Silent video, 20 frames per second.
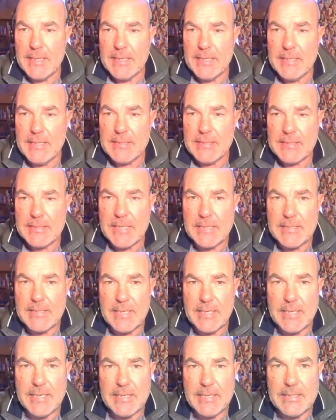is
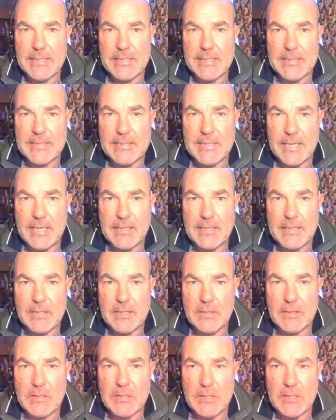Saturday, the
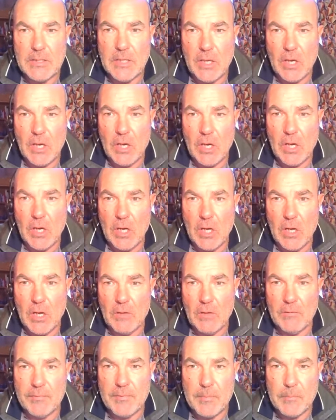2nd
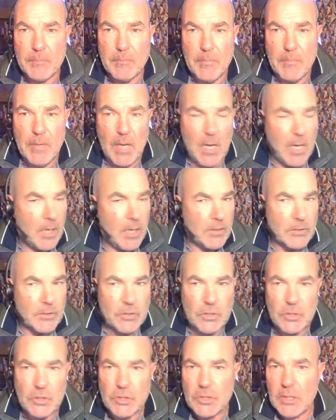of
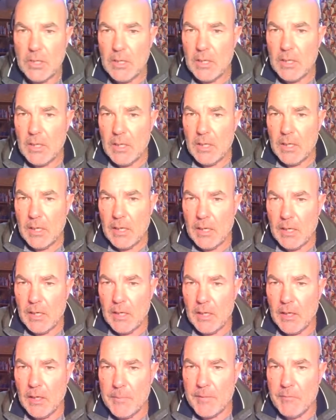March. I uh,
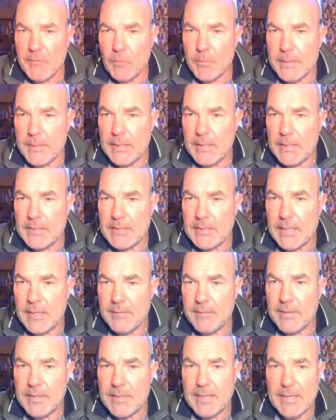hope everybody is
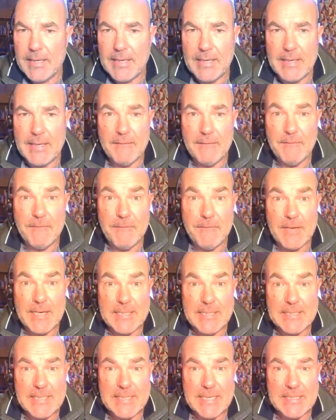having a
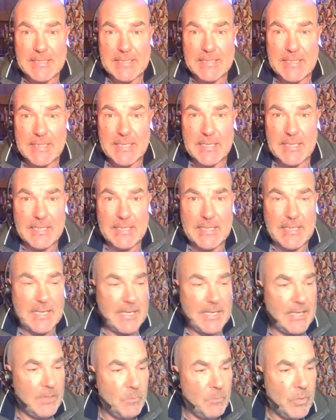fantastic
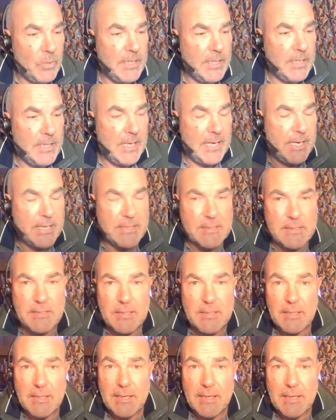day and weekend.
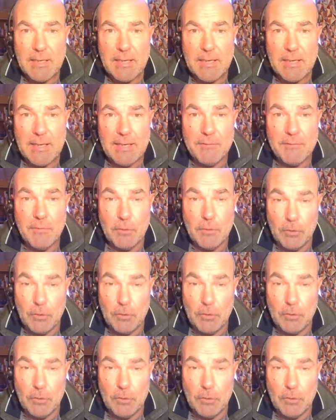Uh, if I look